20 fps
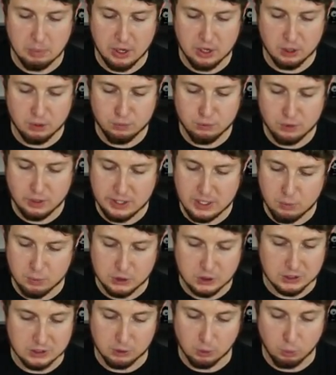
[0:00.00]
Butterfree,
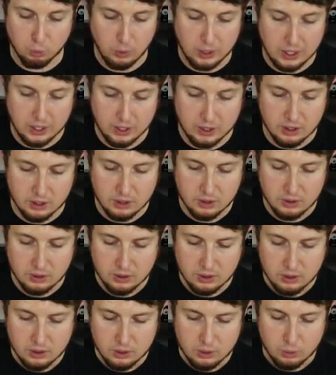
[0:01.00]
which is a rare,
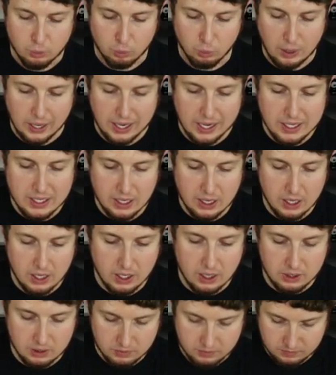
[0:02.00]

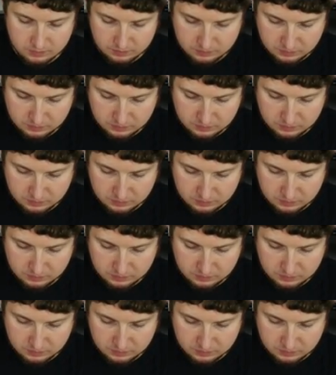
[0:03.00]
Rhydon,